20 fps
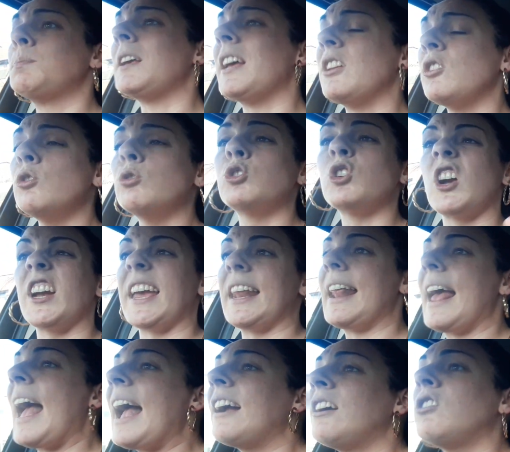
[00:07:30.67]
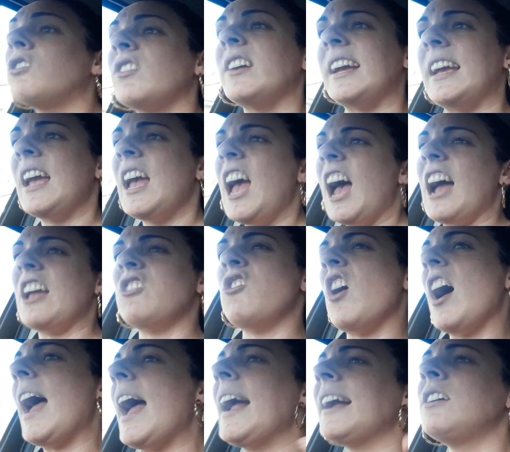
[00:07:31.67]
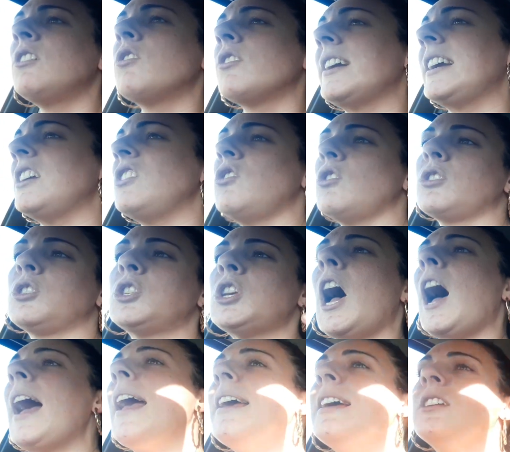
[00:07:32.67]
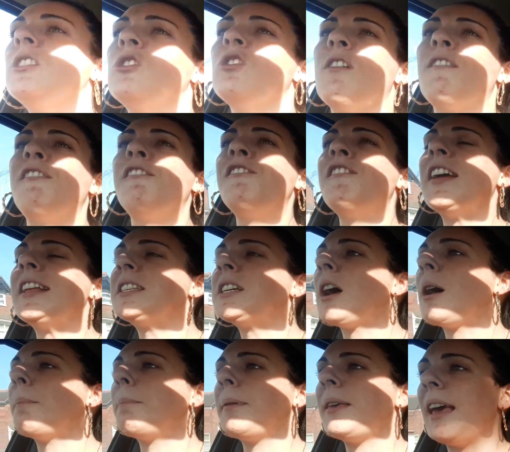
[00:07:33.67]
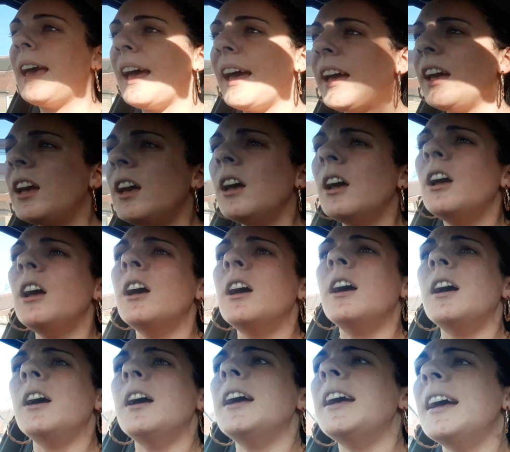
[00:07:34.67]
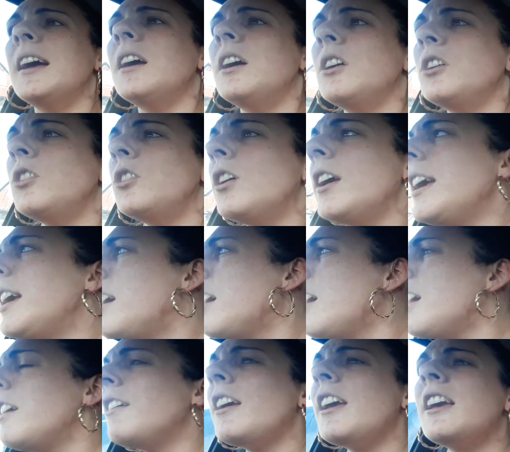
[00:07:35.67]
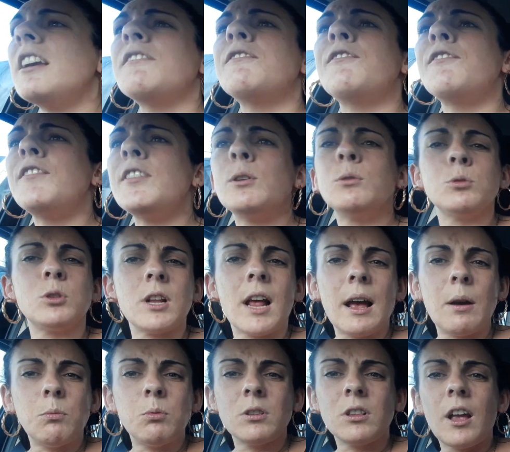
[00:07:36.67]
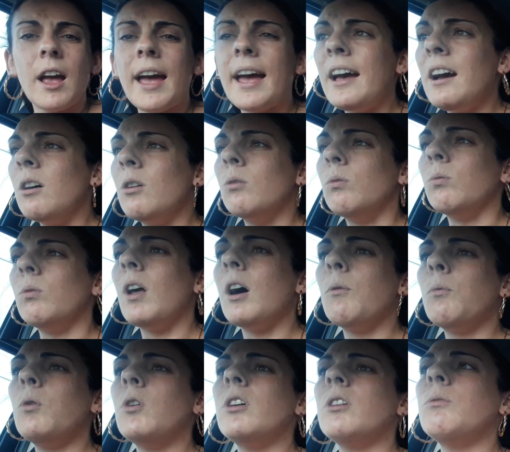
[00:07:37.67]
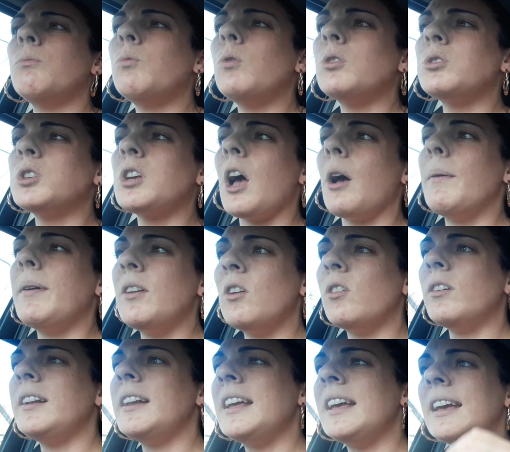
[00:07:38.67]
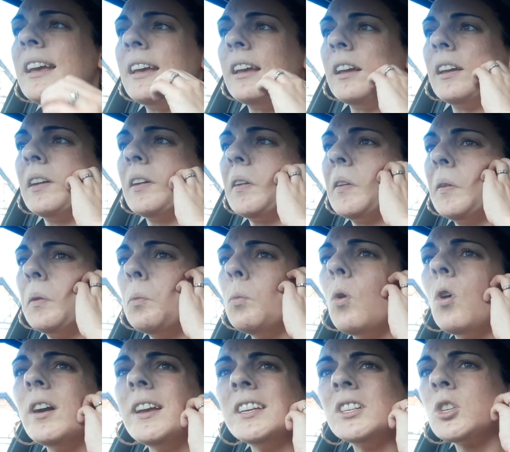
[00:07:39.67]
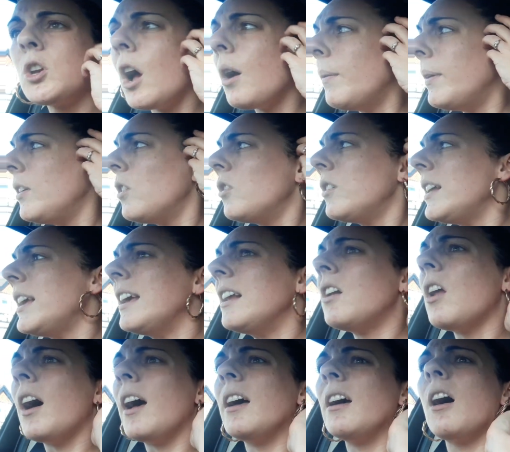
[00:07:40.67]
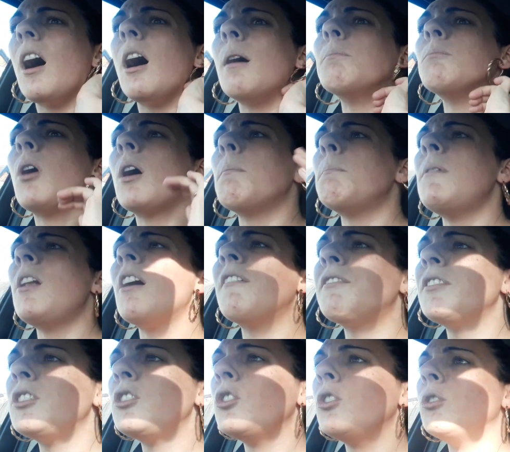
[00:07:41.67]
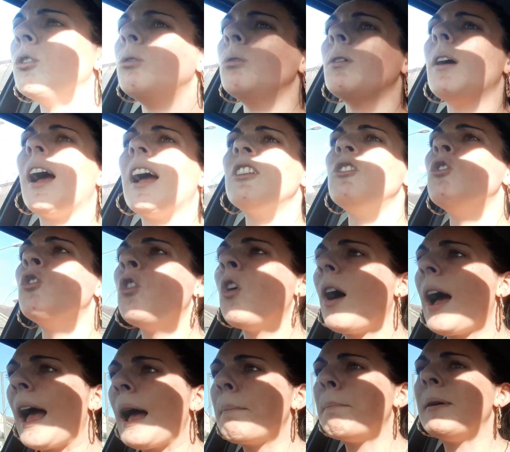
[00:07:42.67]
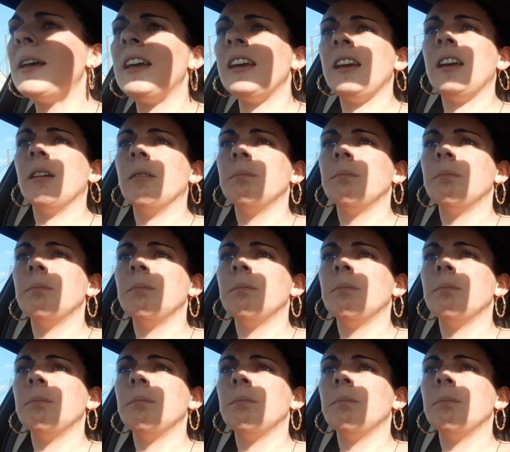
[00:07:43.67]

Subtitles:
and you start getting angry and you're tired and you're fed up, yeah, he feels like, what the hell, like what's going on here? What is going on here? Like, I'm loving you and you're not happy.